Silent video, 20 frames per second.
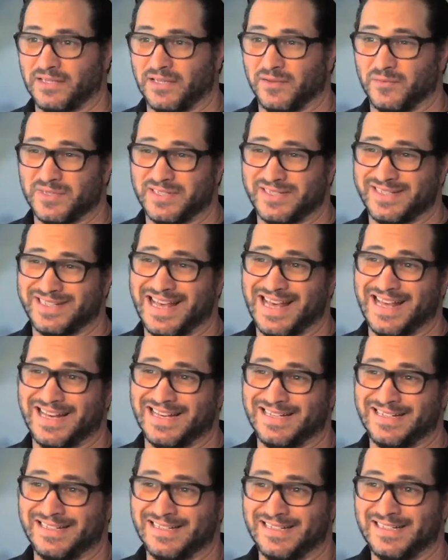till it was
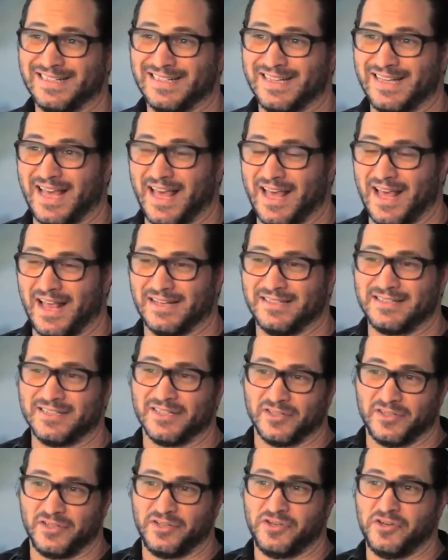done
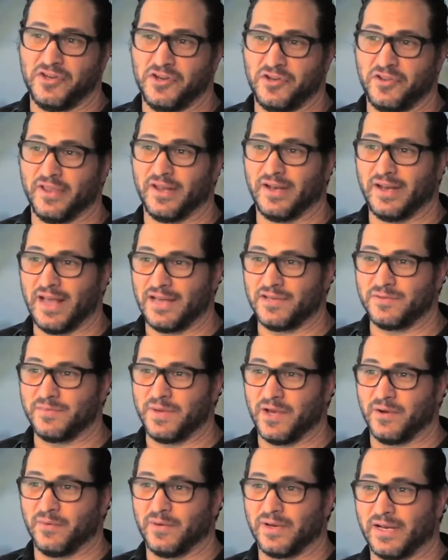until you knew that
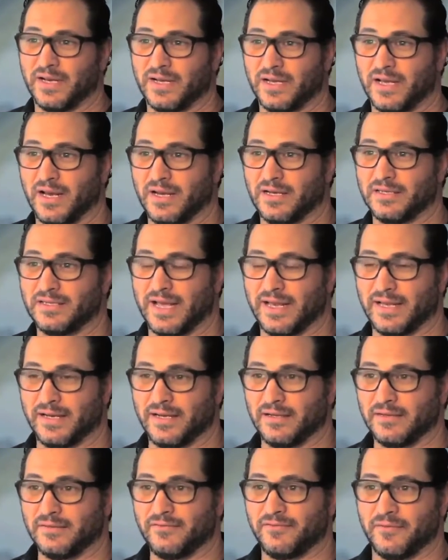HBO were going to kind of take it
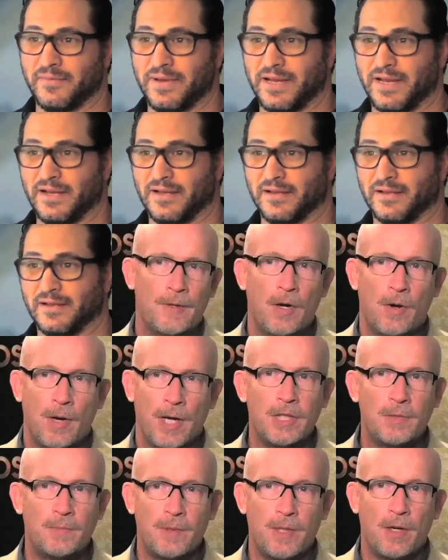from here? No,
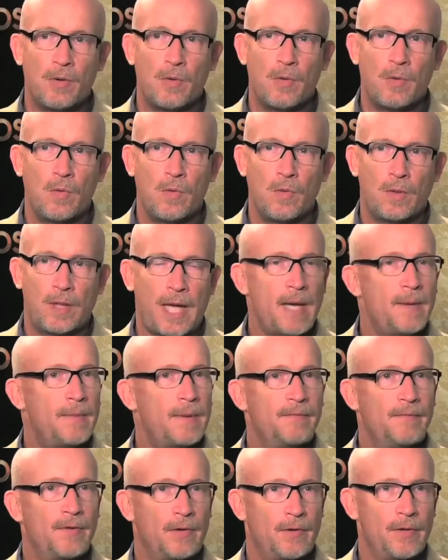HBO
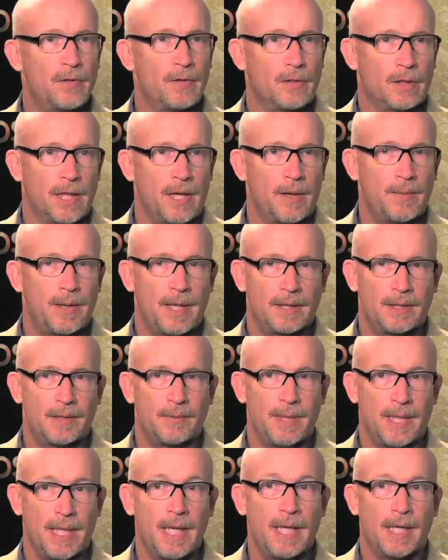came in very early. I mean, at
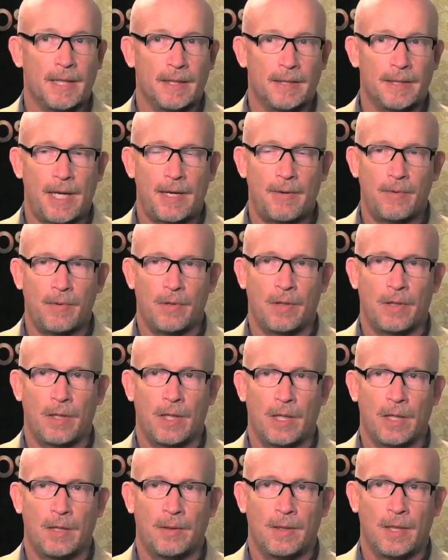the beginning, they
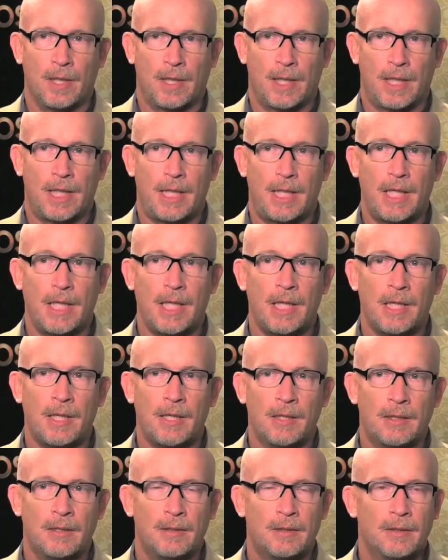were a
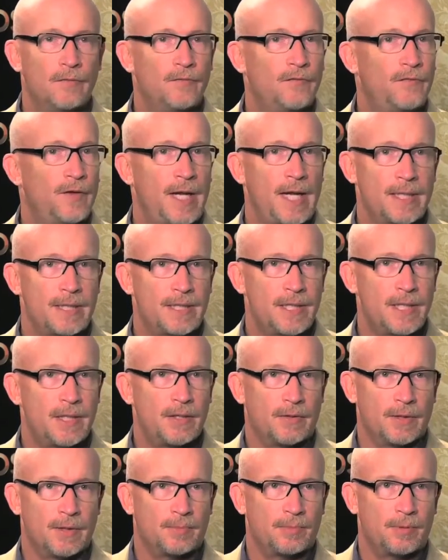key
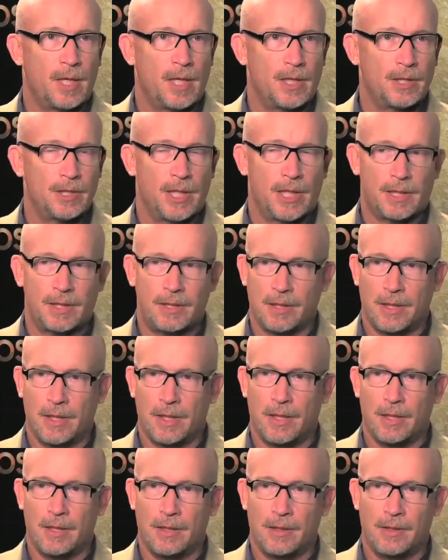financier of the project.
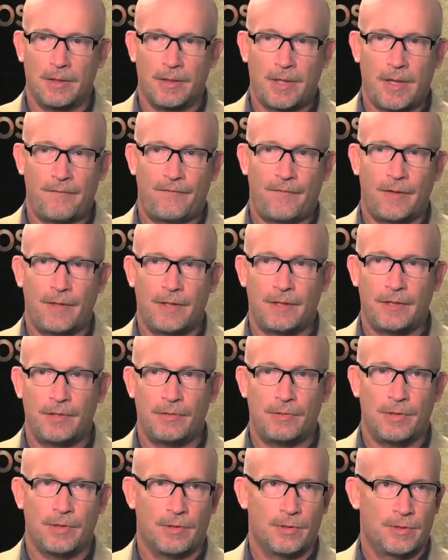They funded
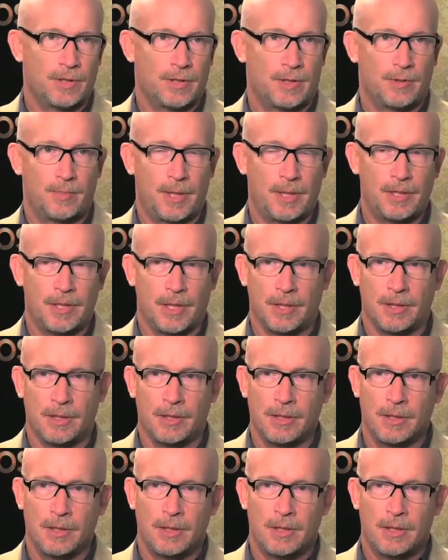2/3 of the budget.
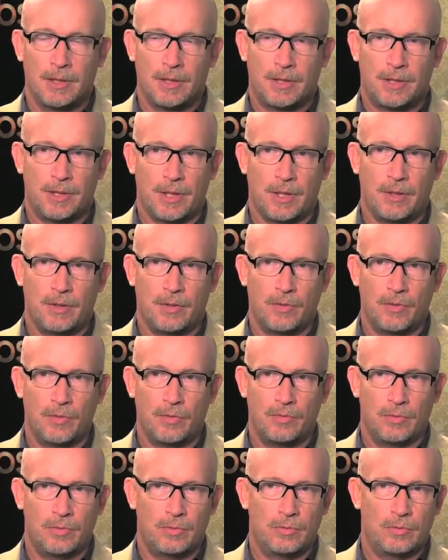
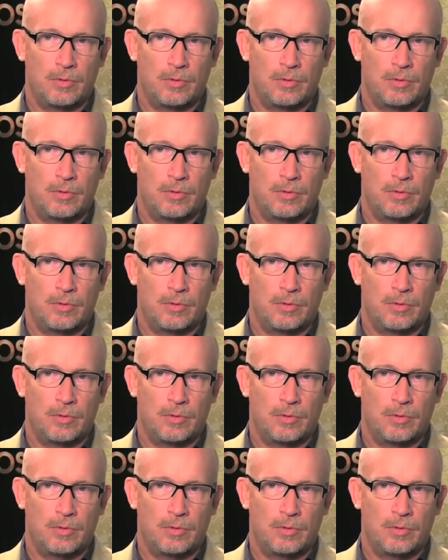So